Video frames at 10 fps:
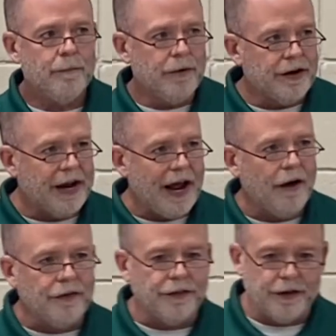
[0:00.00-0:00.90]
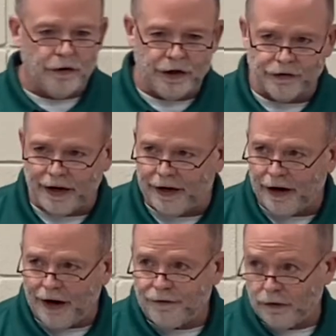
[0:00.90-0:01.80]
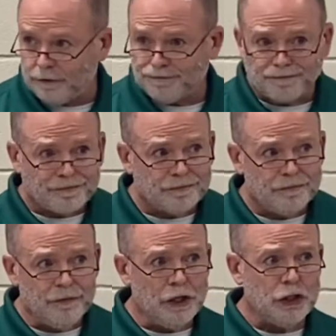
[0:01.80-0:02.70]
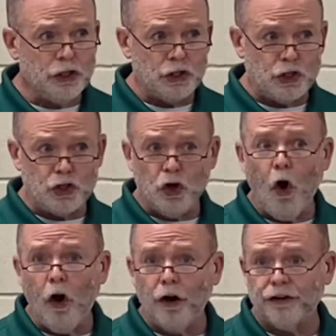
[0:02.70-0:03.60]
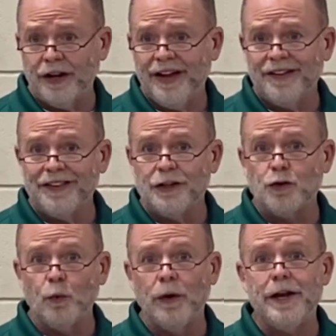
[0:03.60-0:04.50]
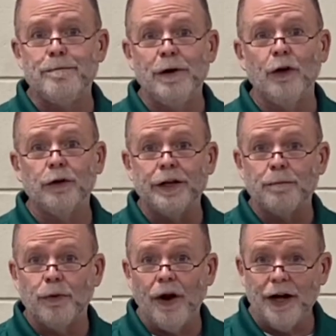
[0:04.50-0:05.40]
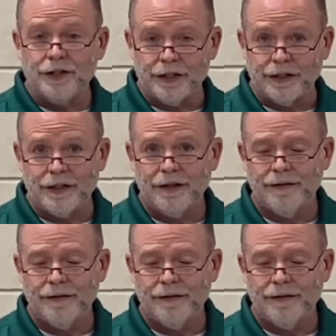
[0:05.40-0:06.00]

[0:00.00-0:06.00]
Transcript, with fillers: But now that there is an effort to start this rebuilding project,